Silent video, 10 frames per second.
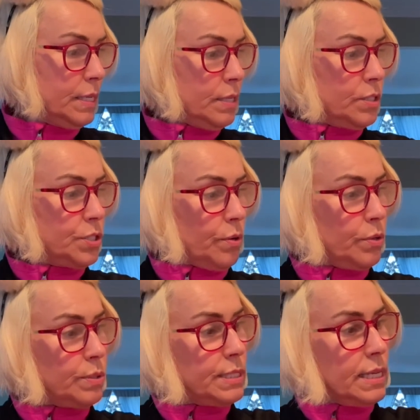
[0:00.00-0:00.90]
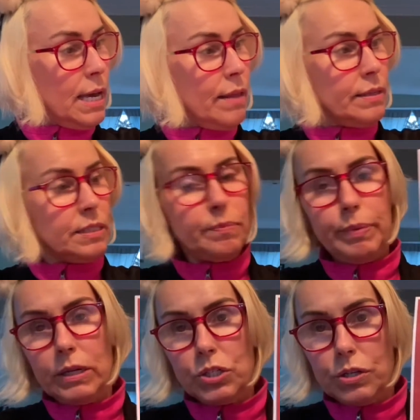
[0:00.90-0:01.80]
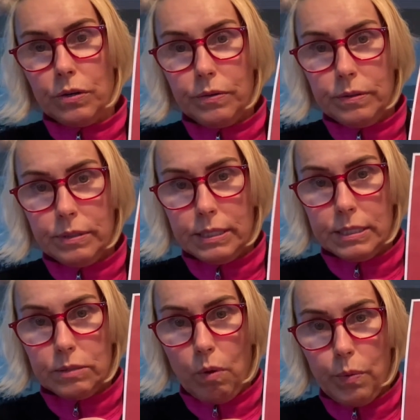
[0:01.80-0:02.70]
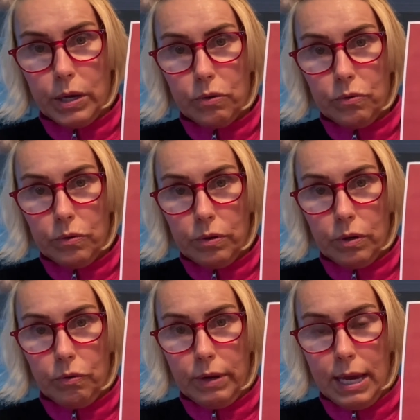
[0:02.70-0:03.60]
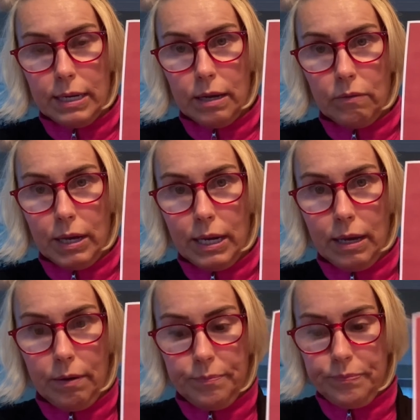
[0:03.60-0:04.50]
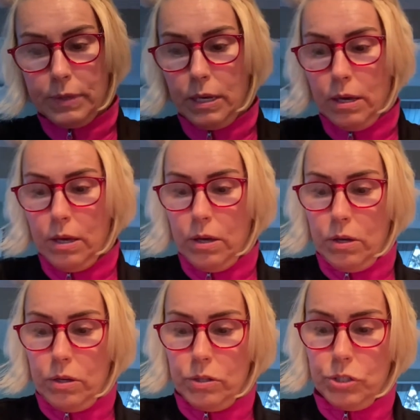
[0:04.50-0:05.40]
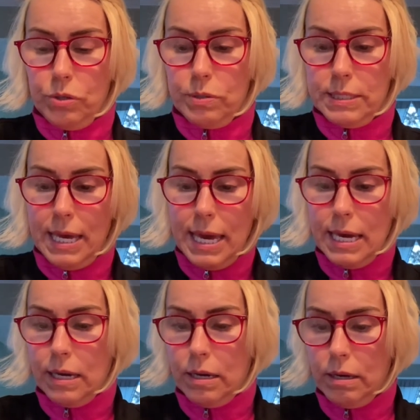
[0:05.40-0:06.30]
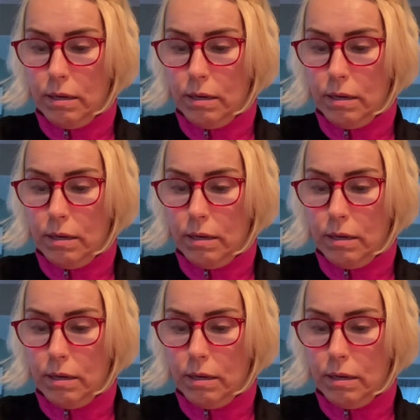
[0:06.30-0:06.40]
so you see how this picture, this is what we're creating right here. So you take